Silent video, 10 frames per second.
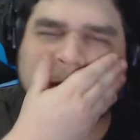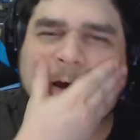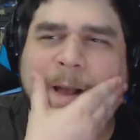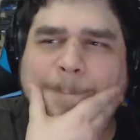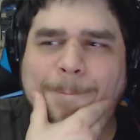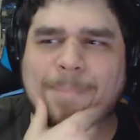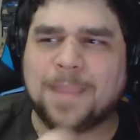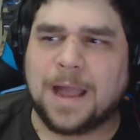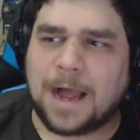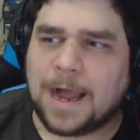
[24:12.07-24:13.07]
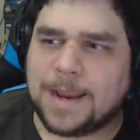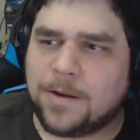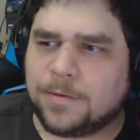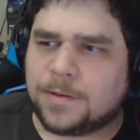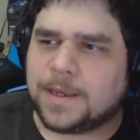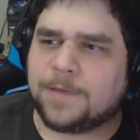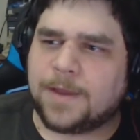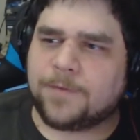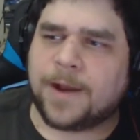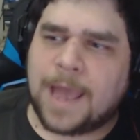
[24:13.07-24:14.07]
I don't think I've
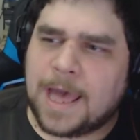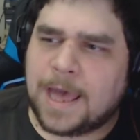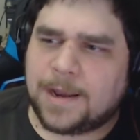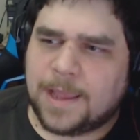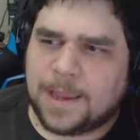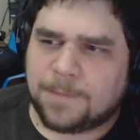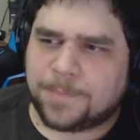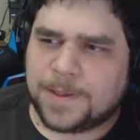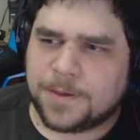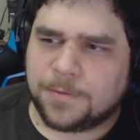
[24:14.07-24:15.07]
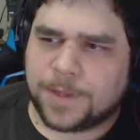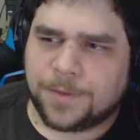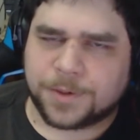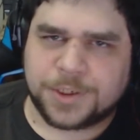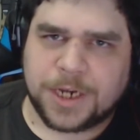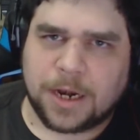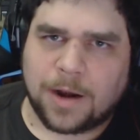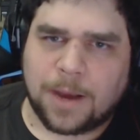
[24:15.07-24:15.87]
ever had a PU leather chair.